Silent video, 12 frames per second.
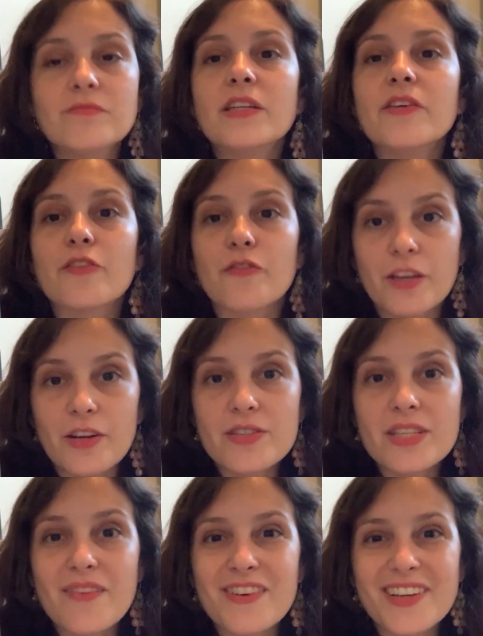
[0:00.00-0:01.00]
if the feeders
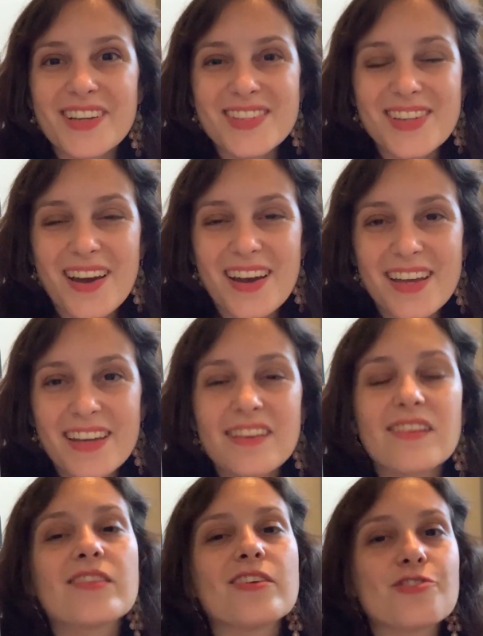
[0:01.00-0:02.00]
have a good diet,
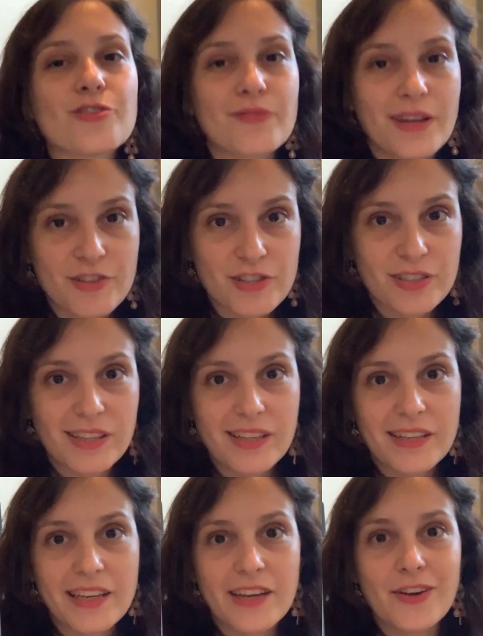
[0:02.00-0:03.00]
the
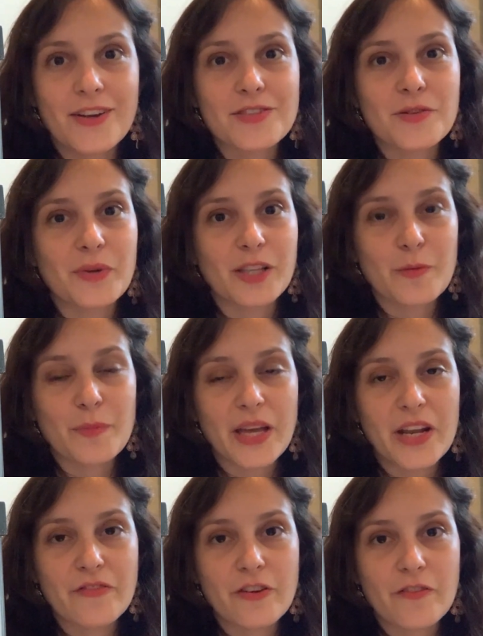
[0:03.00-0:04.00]
tarantula can also really
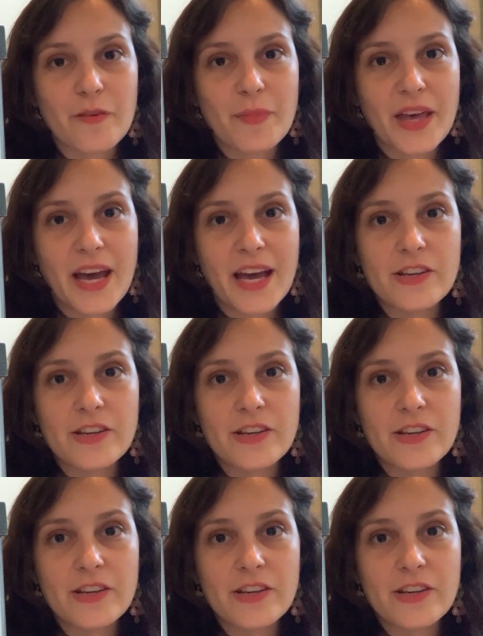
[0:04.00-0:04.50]
benefit from that.